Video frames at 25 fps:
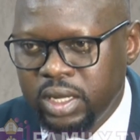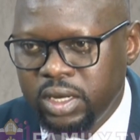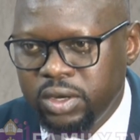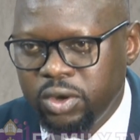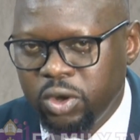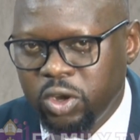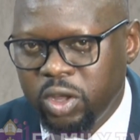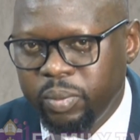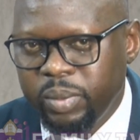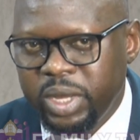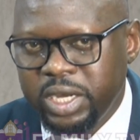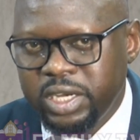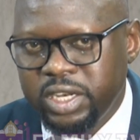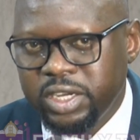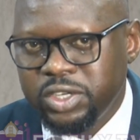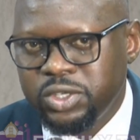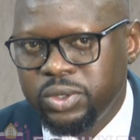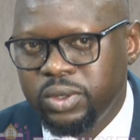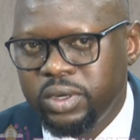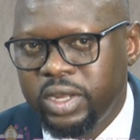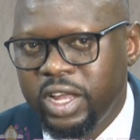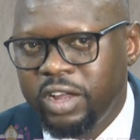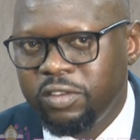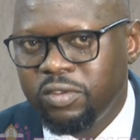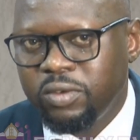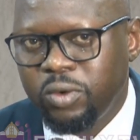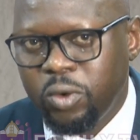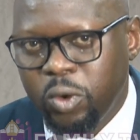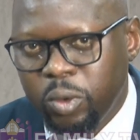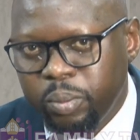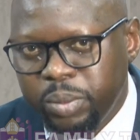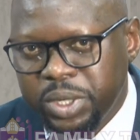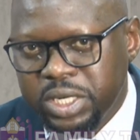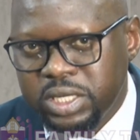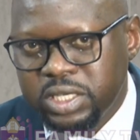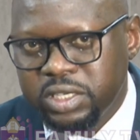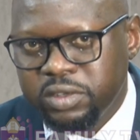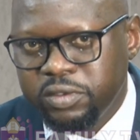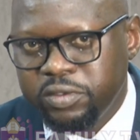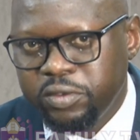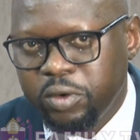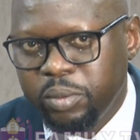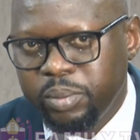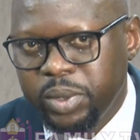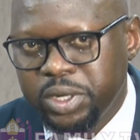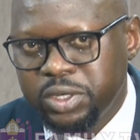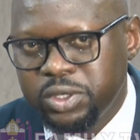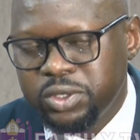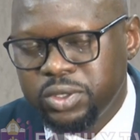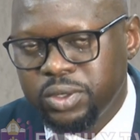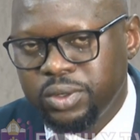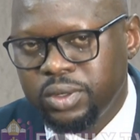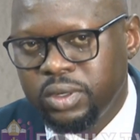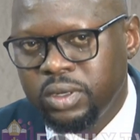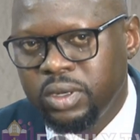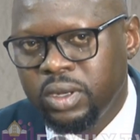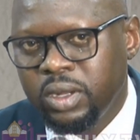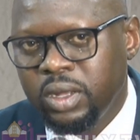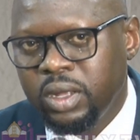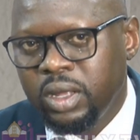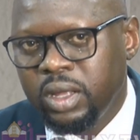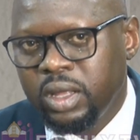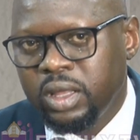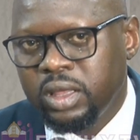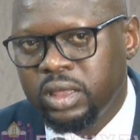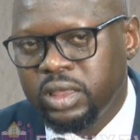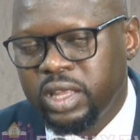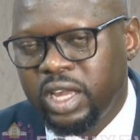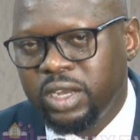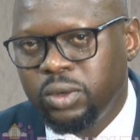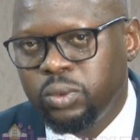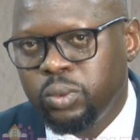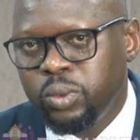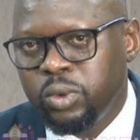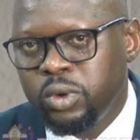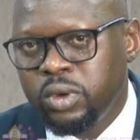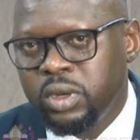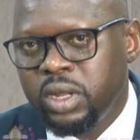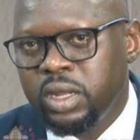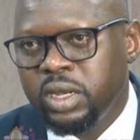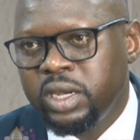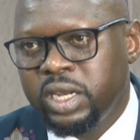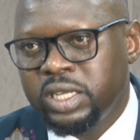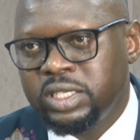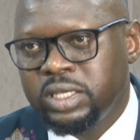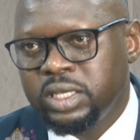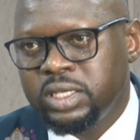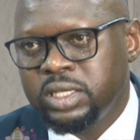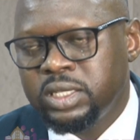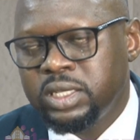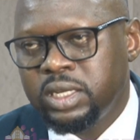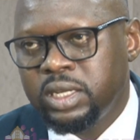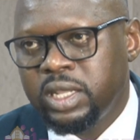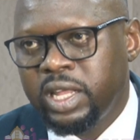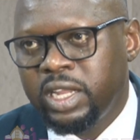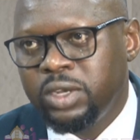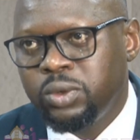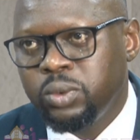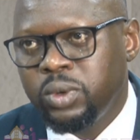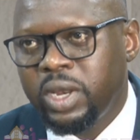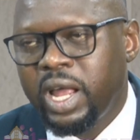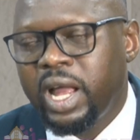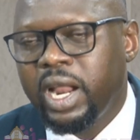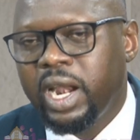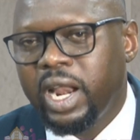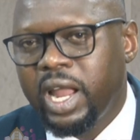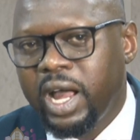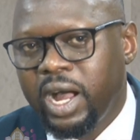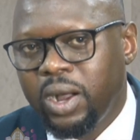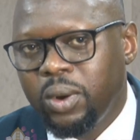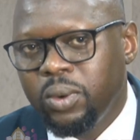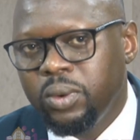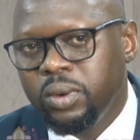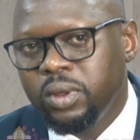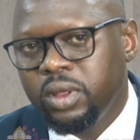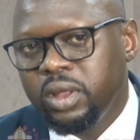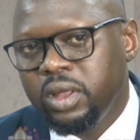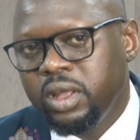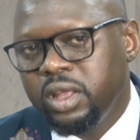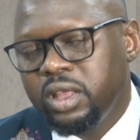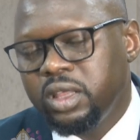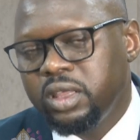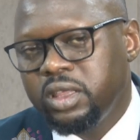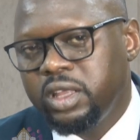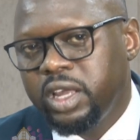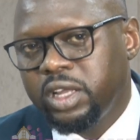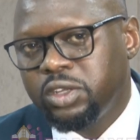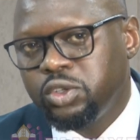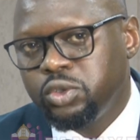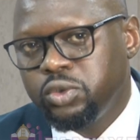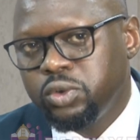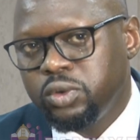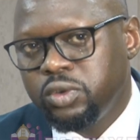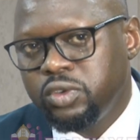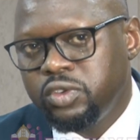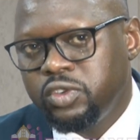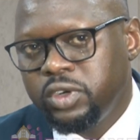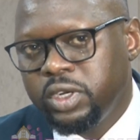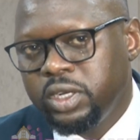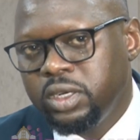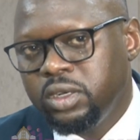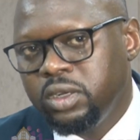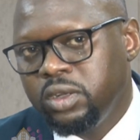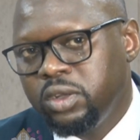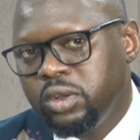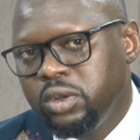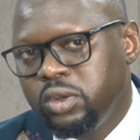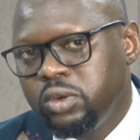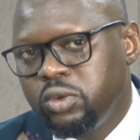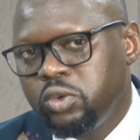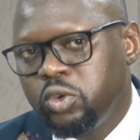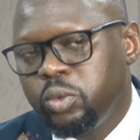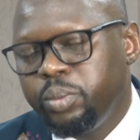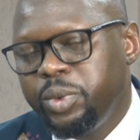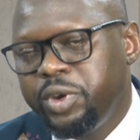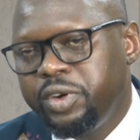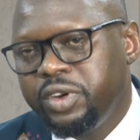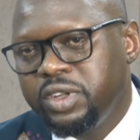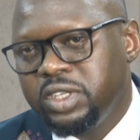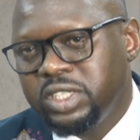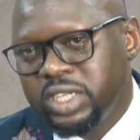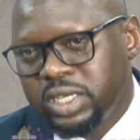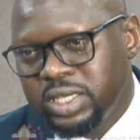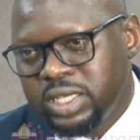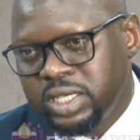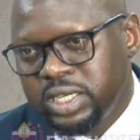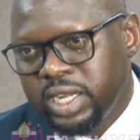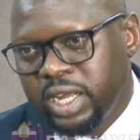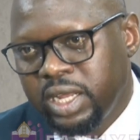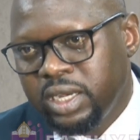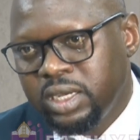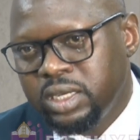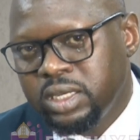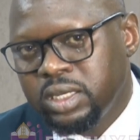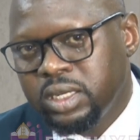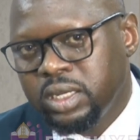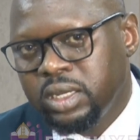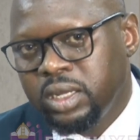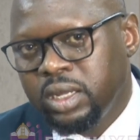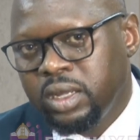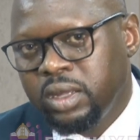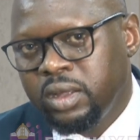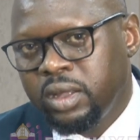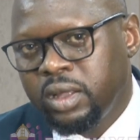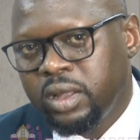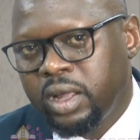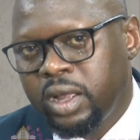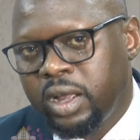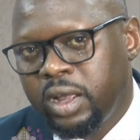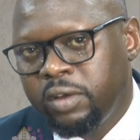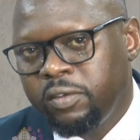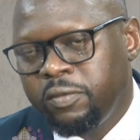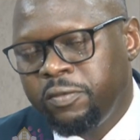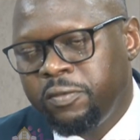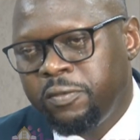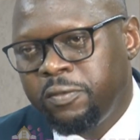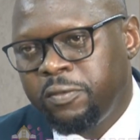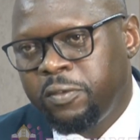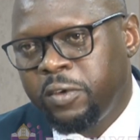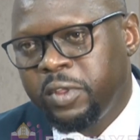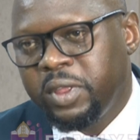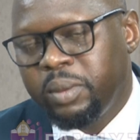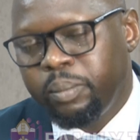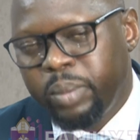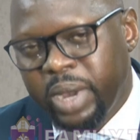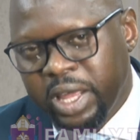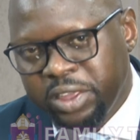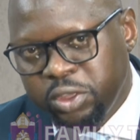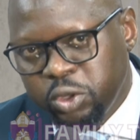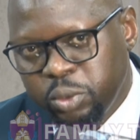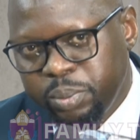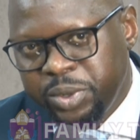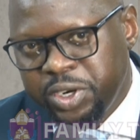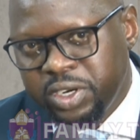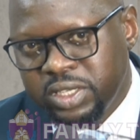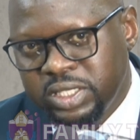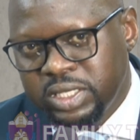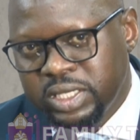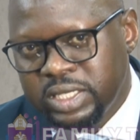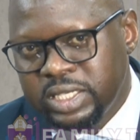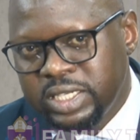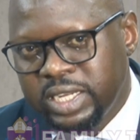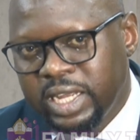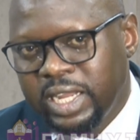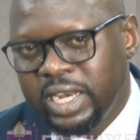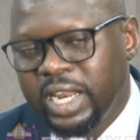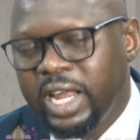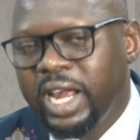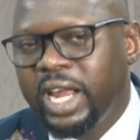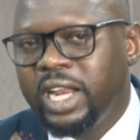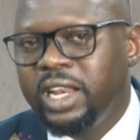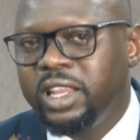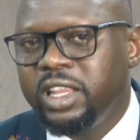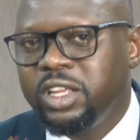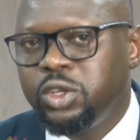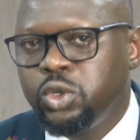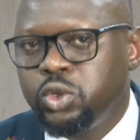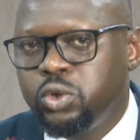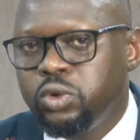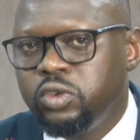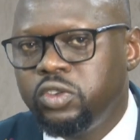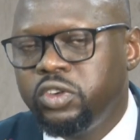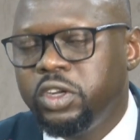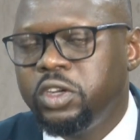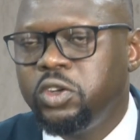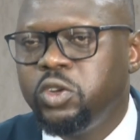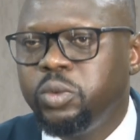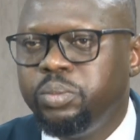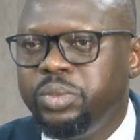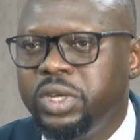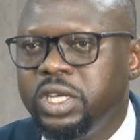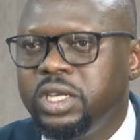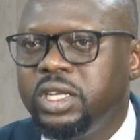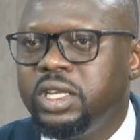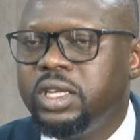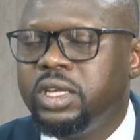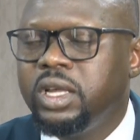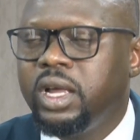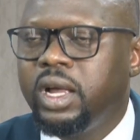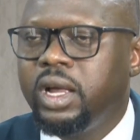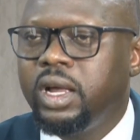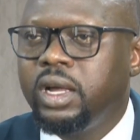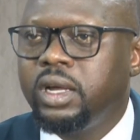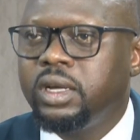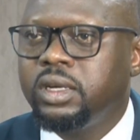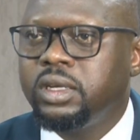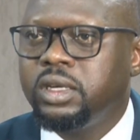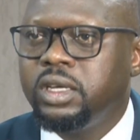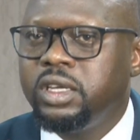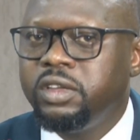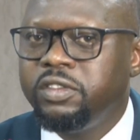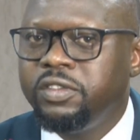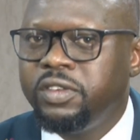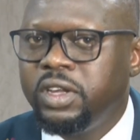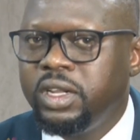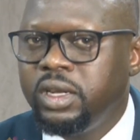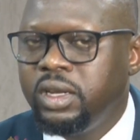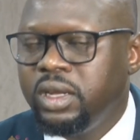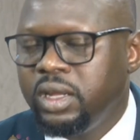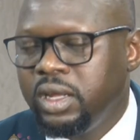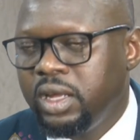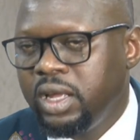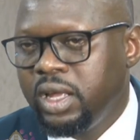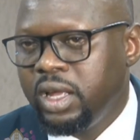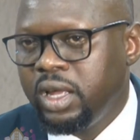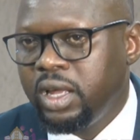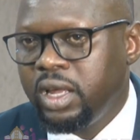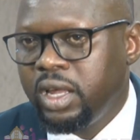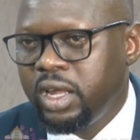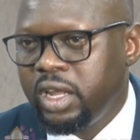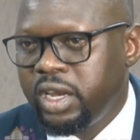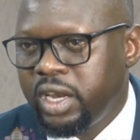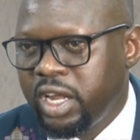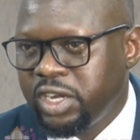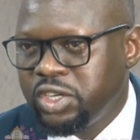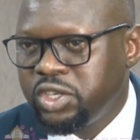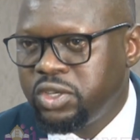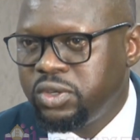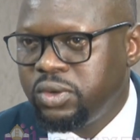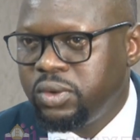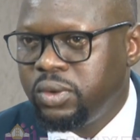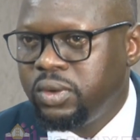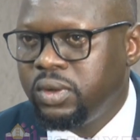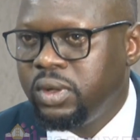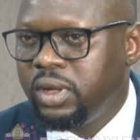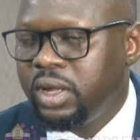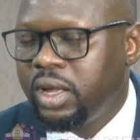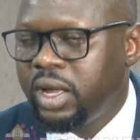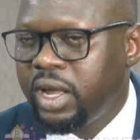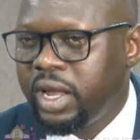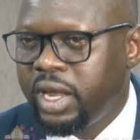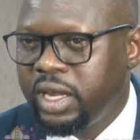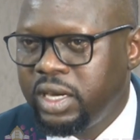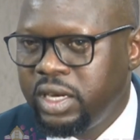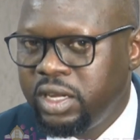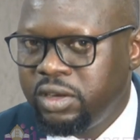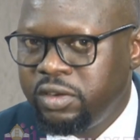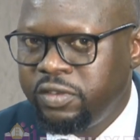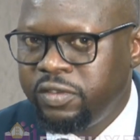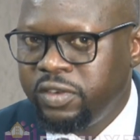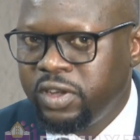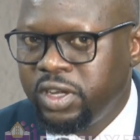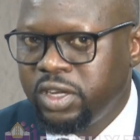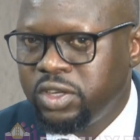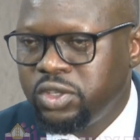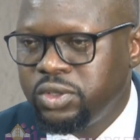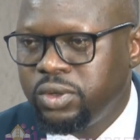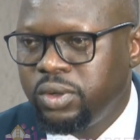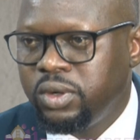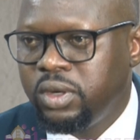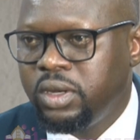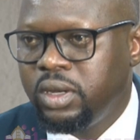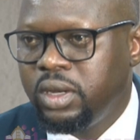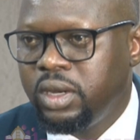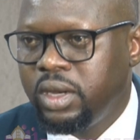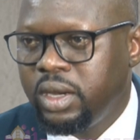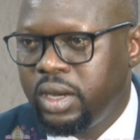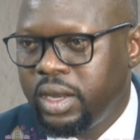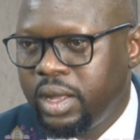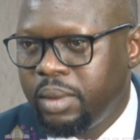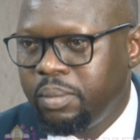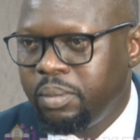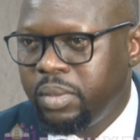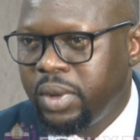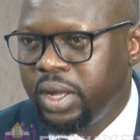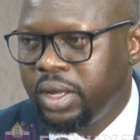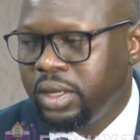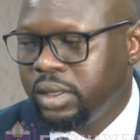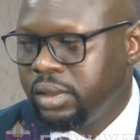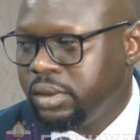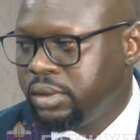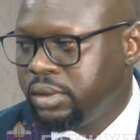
documentation, have complete information that would allow their children to be registered, for the birth to be registered, and the children to be given a national identification number.